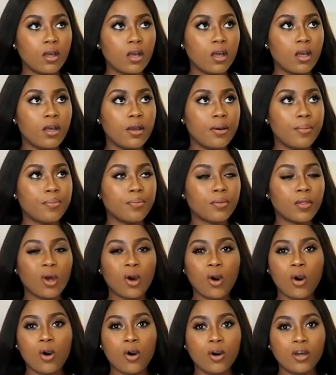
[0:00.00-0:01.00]
um
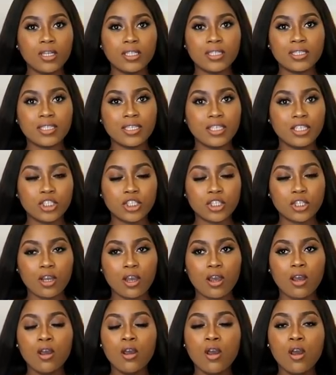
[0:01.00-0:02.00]
cotton
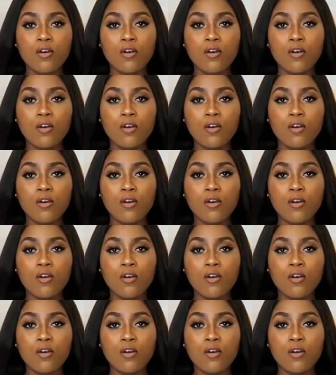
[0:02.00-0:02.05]
t-shirt